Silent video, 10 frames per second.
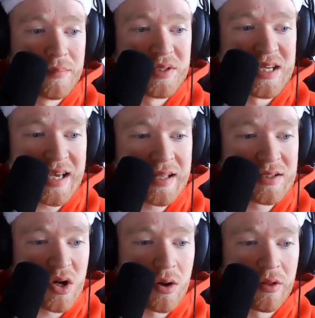
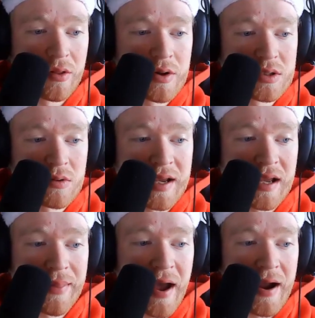deacons are the lowest
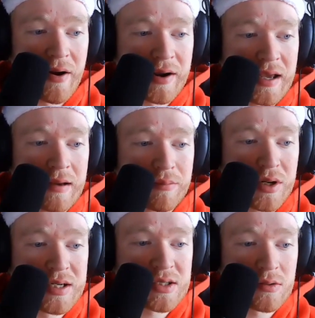ranking in the hierarchy.
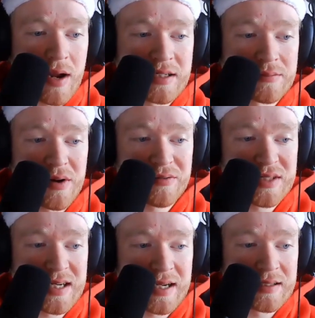Priests are ranked
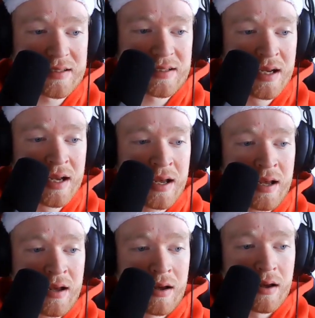above deacons.
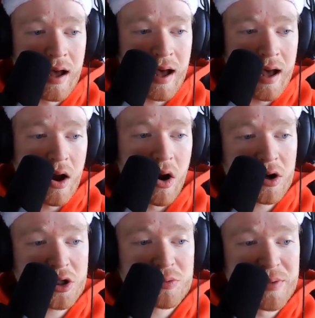
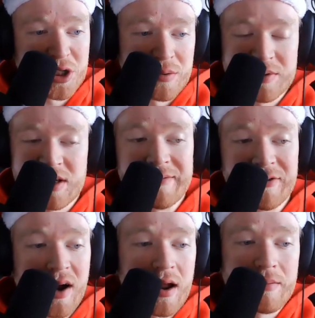Archbishops, I forgot